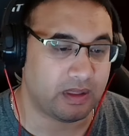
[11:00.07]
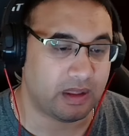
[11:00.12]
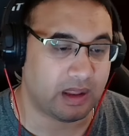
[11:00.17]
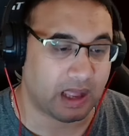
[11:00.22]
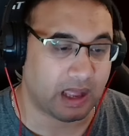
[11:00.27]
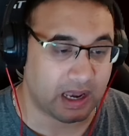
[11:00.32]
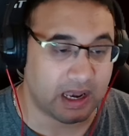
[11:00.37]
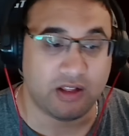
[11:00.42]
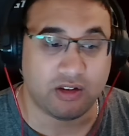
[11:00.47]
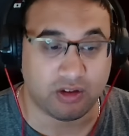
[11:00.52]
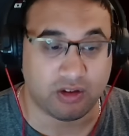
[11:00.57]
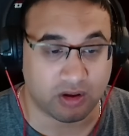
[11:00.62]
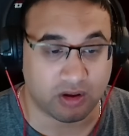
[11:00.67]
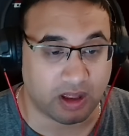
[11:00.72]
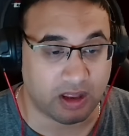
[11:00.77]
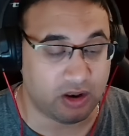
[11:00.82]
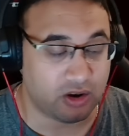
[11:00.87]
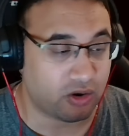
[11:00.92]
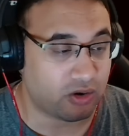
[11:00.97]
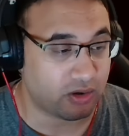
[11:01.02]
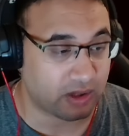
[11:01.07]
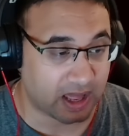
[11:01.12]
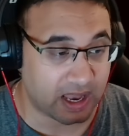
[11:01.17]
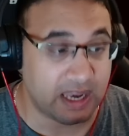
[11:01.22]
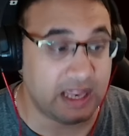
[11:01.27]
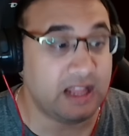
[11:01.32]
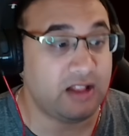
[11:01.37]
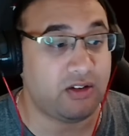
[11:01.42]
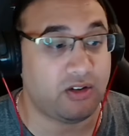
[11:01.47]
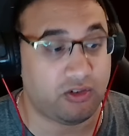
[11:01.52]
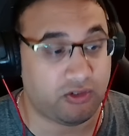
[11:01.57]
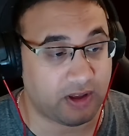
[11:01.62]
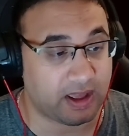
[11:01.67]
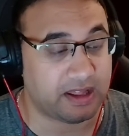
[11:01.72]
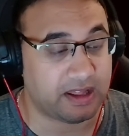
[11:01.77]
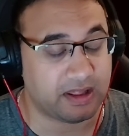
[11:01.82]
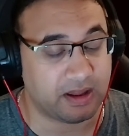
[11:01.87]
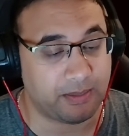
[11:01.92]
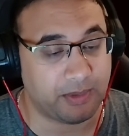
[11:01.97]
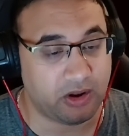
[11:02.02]
and it's good, you know, I need to
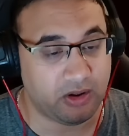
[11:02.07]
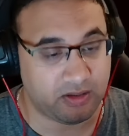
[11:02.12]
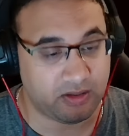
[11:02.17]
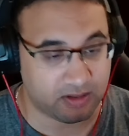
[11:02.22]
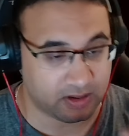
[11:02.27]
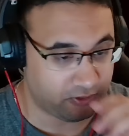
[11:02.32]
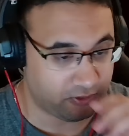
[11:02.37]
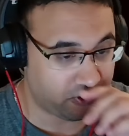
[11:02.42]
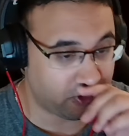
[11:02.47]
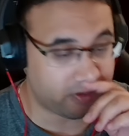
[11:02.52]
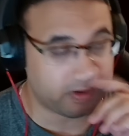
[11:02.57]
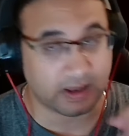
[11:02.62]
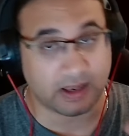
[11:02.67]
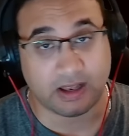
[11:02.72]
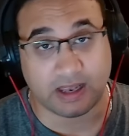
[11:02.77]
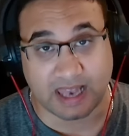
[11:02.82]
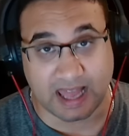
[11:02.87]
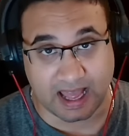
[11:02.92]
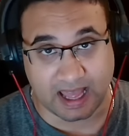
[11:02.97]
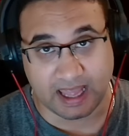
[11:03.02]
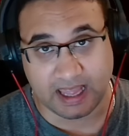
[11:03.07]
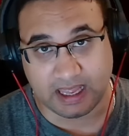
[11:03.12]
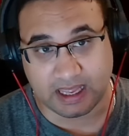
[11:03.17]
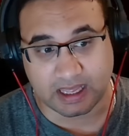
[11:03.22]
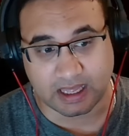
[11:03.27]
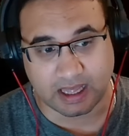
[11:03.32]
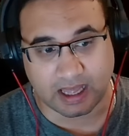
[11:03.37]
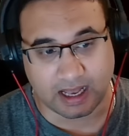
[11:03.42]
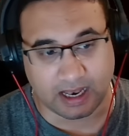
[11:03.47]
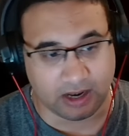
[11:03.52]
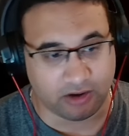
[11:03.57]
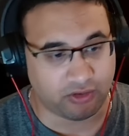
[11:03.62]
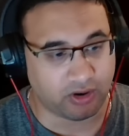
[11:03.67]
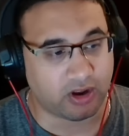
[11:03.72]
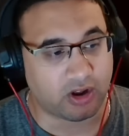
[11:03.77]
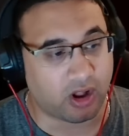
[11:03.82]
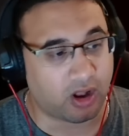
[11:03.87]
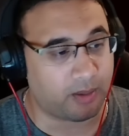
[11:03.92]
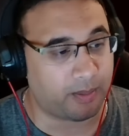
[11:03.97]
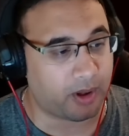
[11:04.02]
check them out, just as like Electric
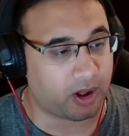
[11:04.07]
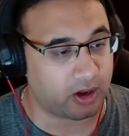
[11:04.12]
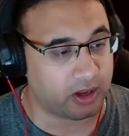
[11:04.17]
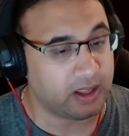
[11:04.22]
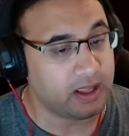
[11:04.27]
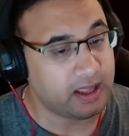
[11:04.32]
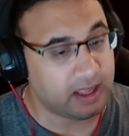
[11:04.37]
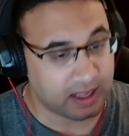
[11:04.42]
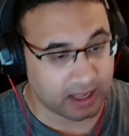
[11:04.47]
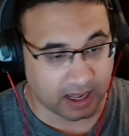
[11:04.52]
Cowboy,